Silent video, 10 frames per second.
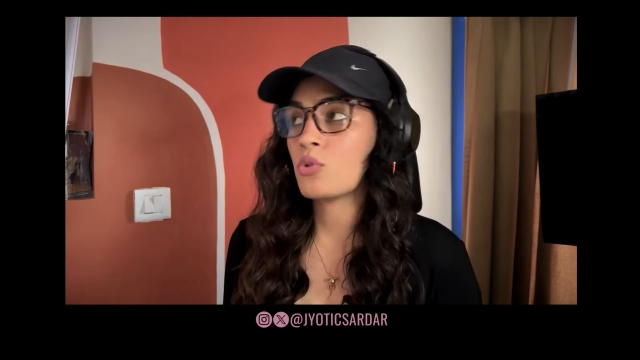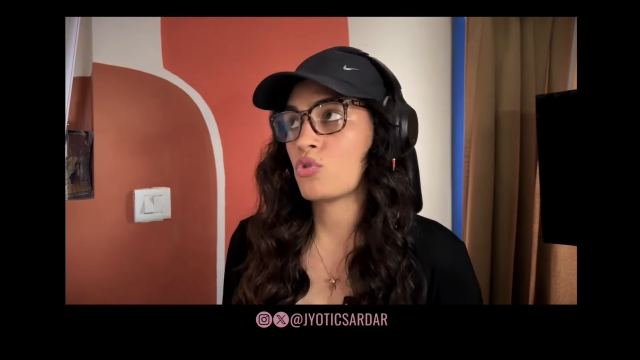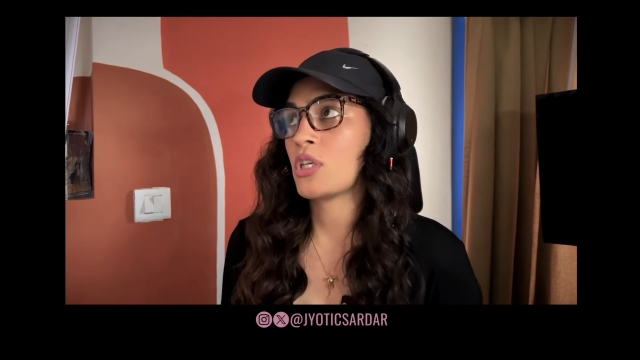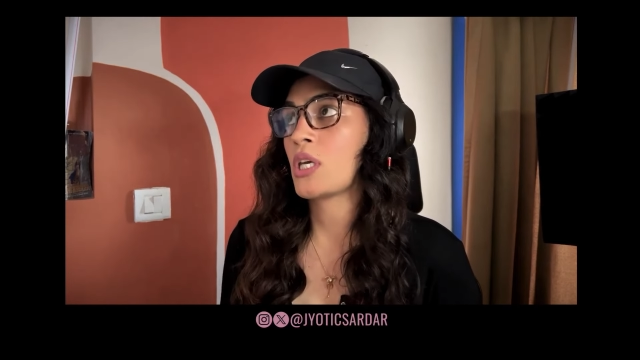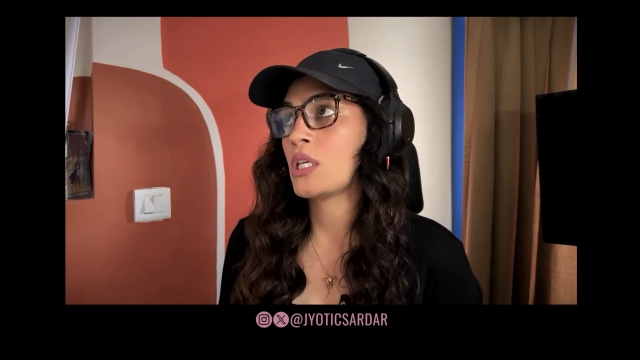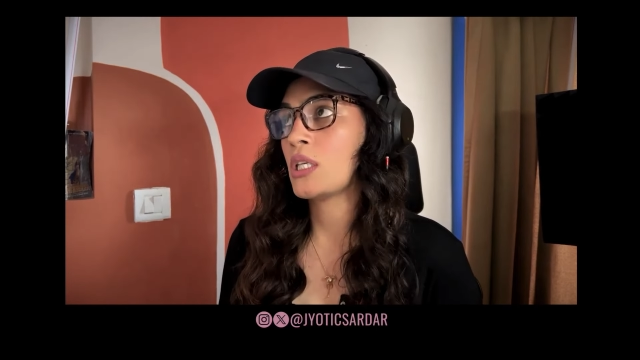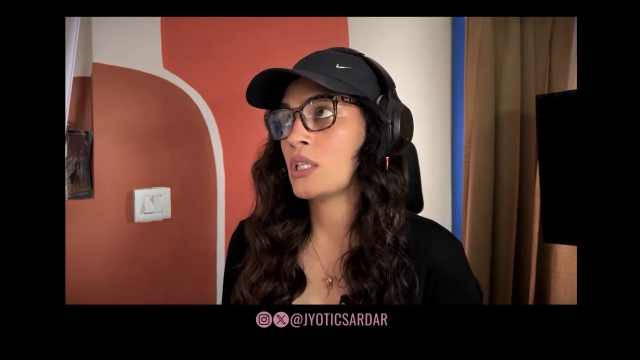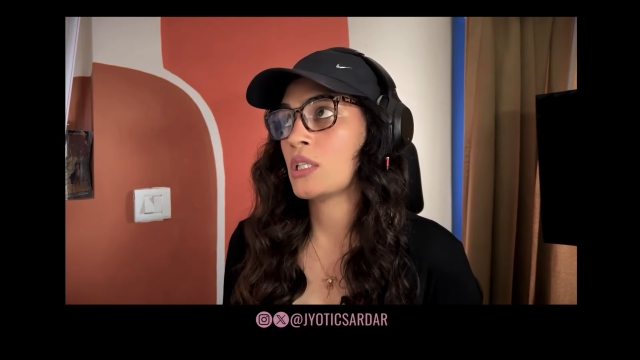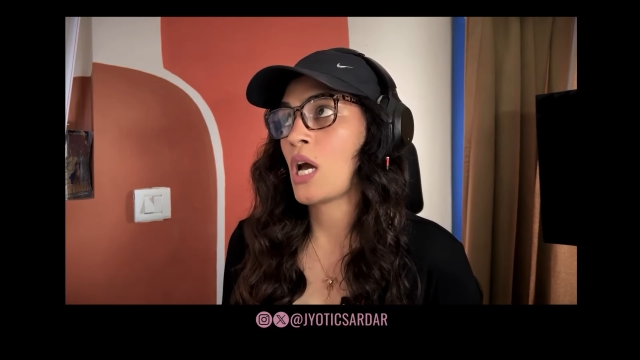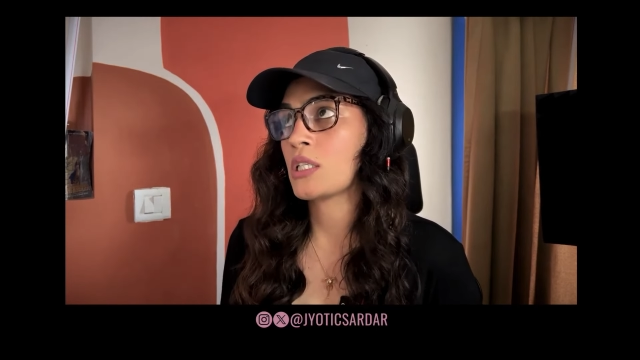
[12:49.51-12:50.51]
music and
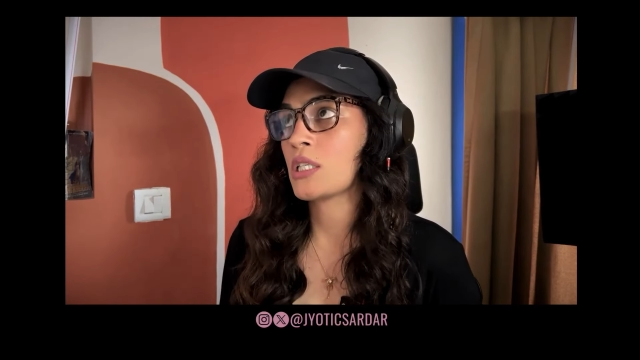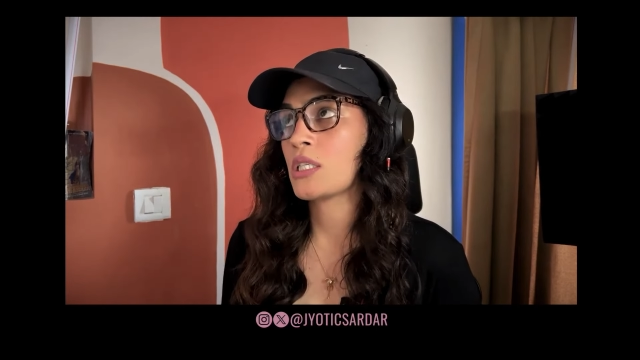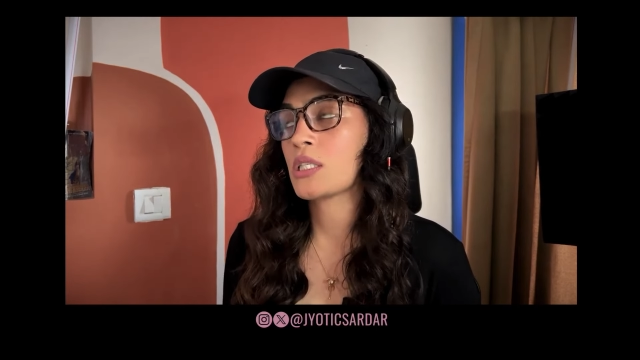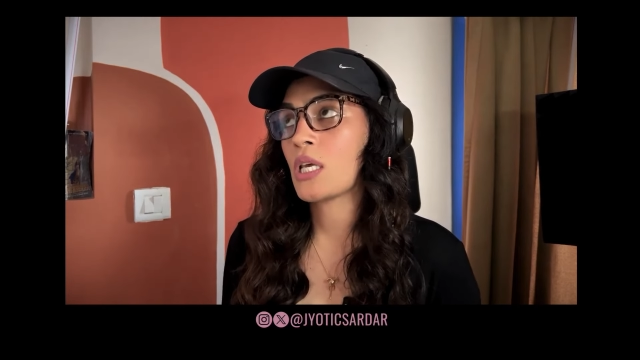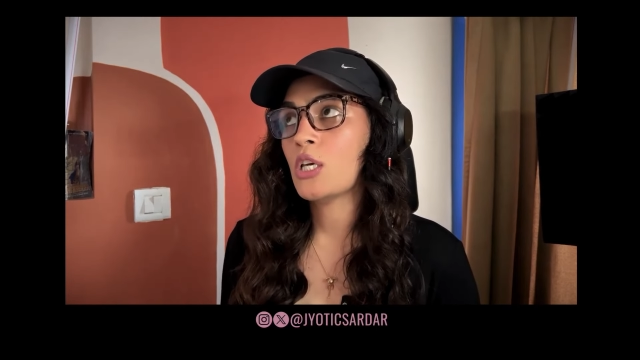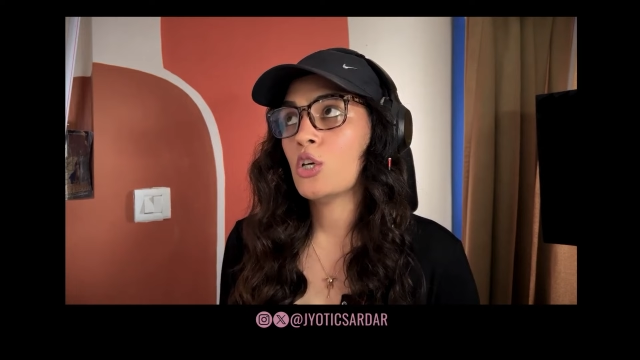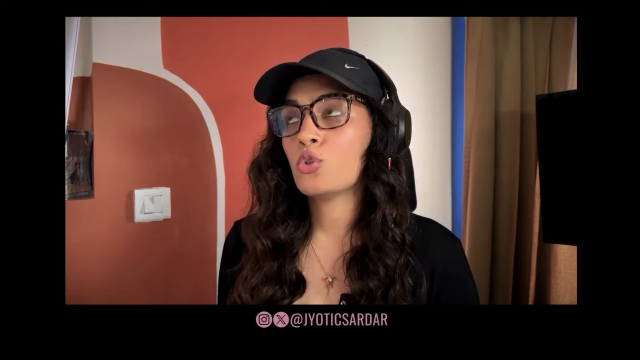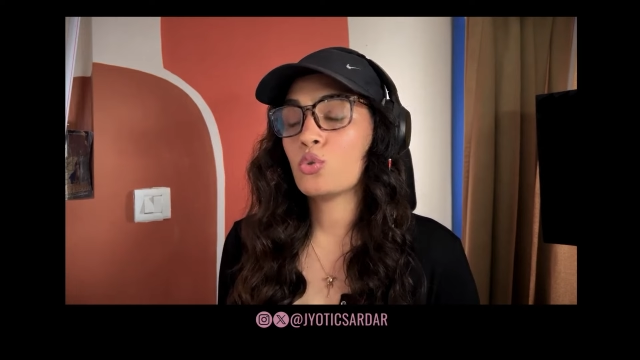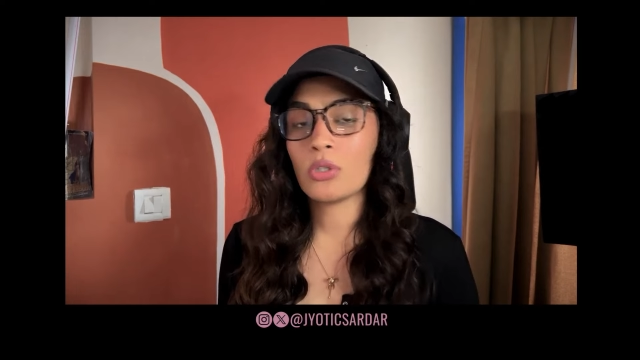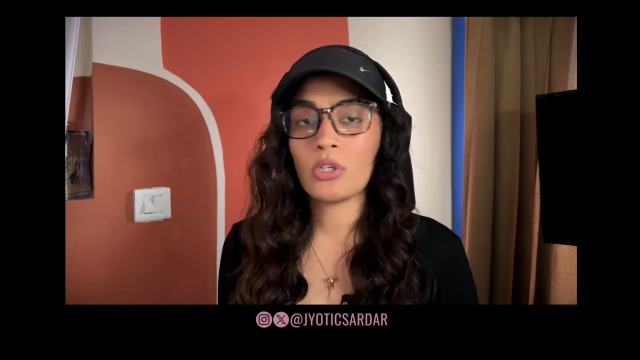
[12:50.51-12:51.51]
Indian artists
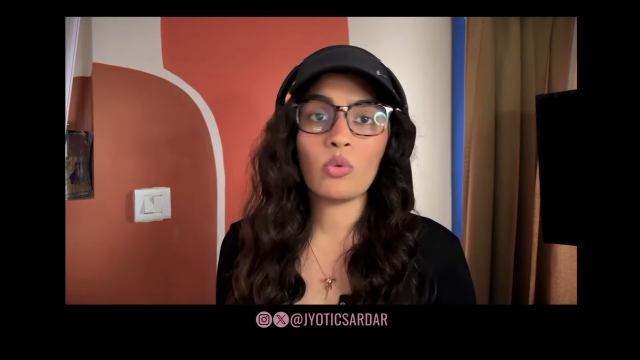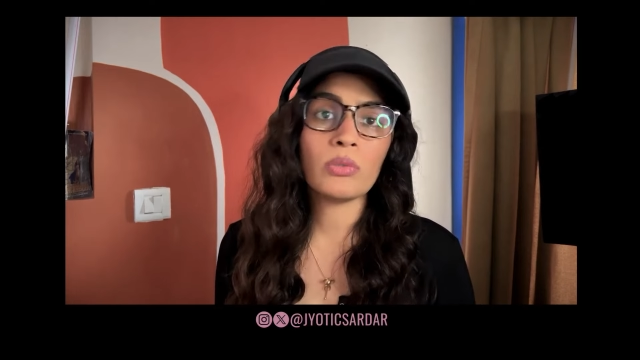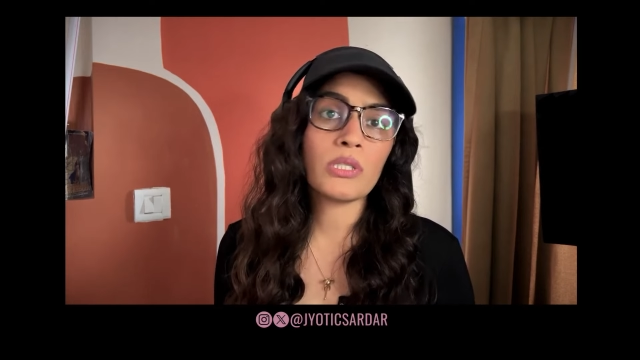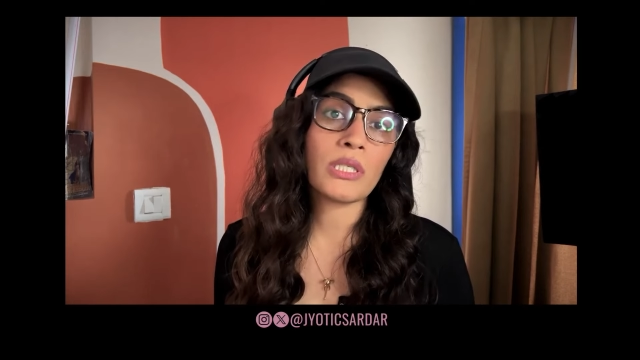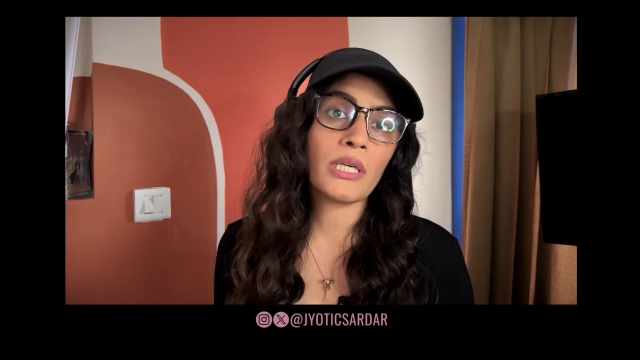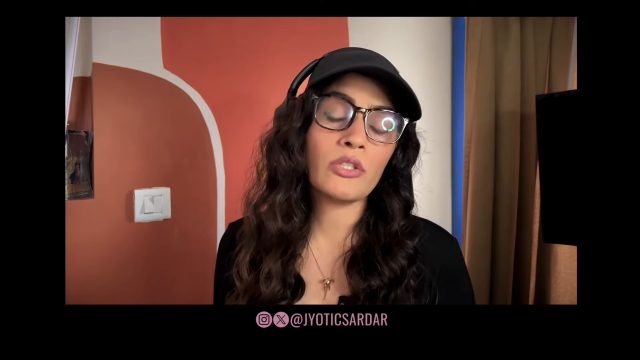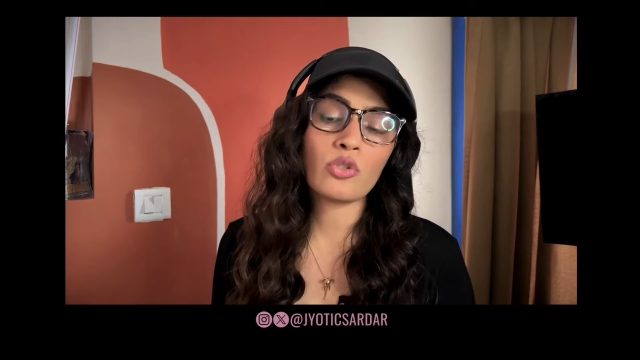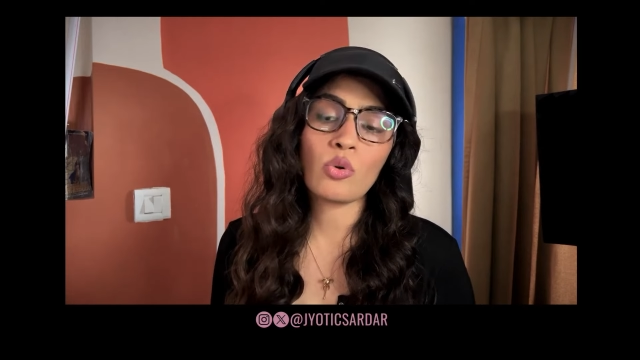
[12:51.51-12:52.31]
to the global stage.